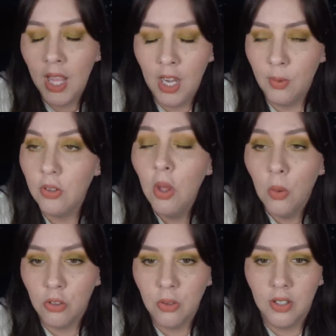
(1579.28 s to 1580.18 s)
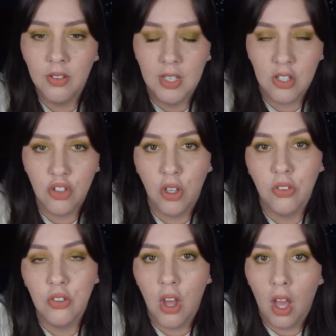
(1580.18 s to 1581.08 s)
Anyways, while she was on the stand, she
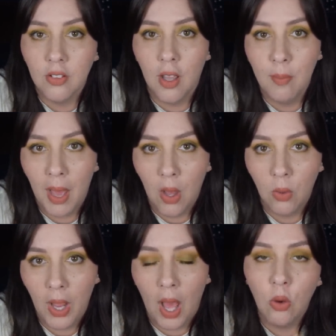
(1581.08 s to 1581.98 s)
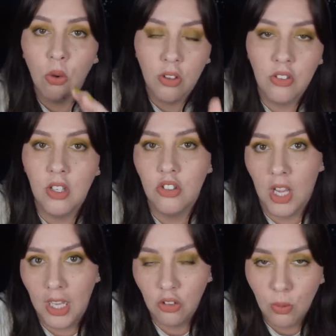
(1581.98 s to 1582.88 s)
also talked about how Christy
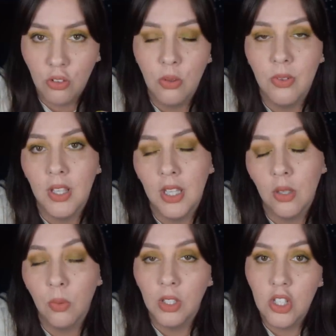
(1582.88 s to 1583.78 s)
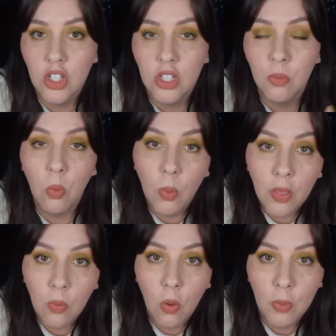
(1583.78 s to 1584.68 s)
changed while she was in the relationship
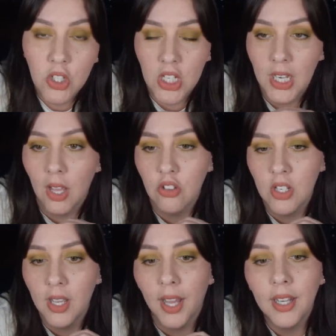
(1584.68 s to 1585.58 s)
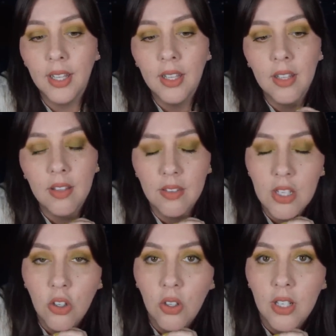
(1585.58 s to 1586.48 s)
with War Machine, how she got
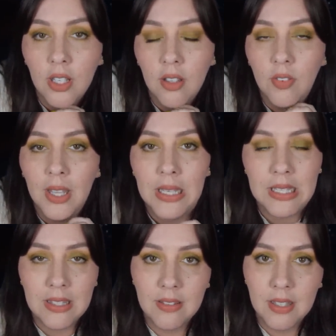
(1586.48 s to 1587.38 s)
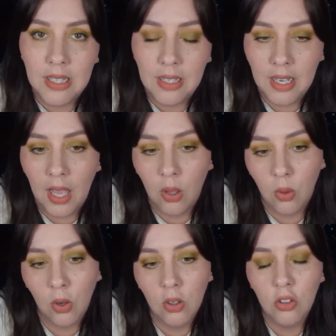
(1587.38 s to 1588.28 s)
secretive and distant, and
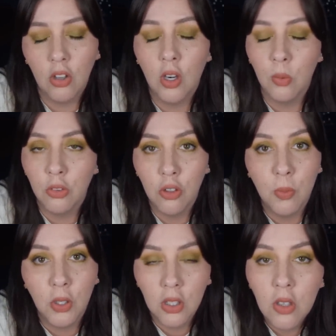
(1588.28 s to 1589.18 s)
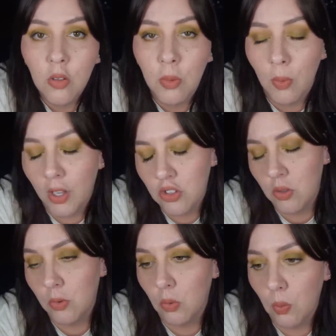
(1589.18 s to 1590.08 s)
how her and her daughter were super close, but while she
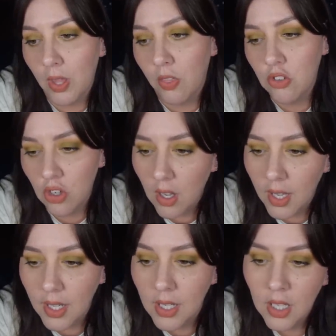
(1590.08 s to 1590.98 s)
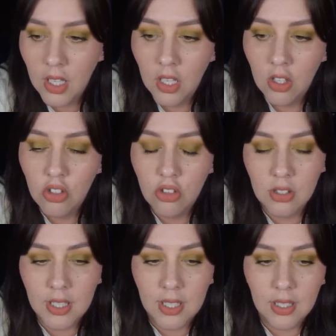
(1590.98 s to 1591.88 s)
was with John,
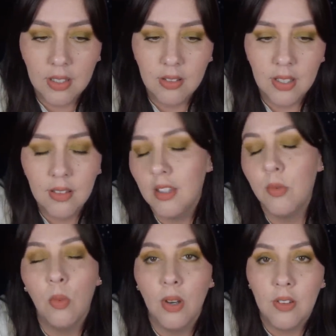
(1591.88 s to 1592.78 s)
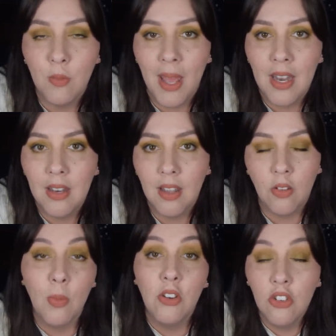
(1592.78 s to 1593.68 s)
she didn't seem to want to spend
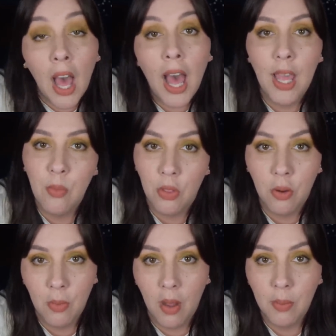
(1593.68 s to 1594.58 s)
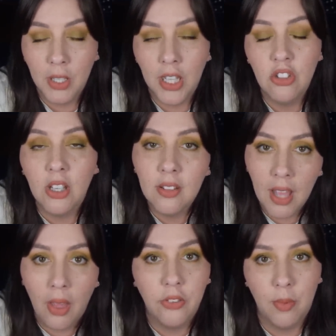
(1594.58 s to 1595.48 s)
as much time with her mom, and like she could
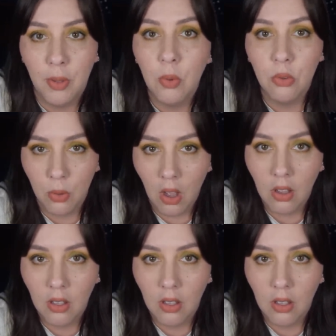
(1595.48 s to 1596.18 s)
tell something was wrong.